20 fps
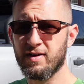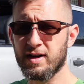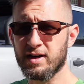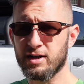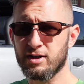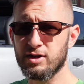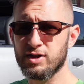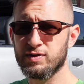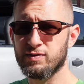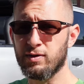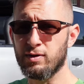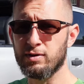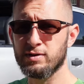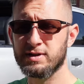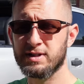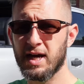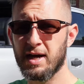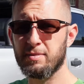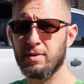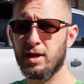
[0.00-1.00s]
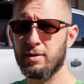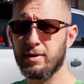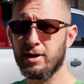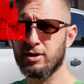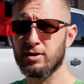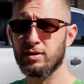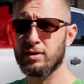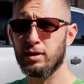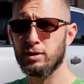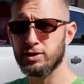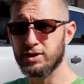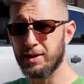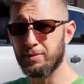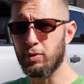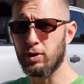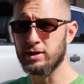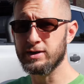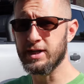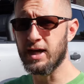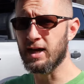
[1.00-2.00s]
you found it useful. 10 millimeter deep
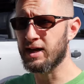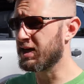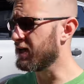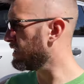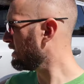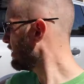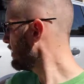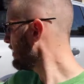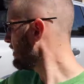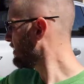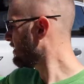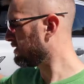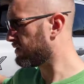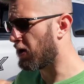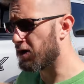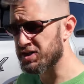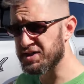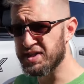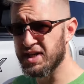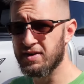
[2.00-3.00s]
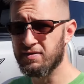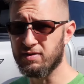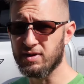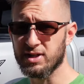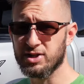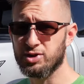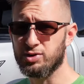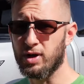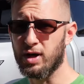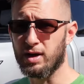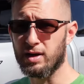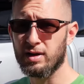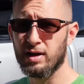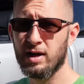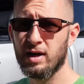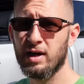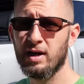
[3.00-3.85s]
well socket is all you need for this truck.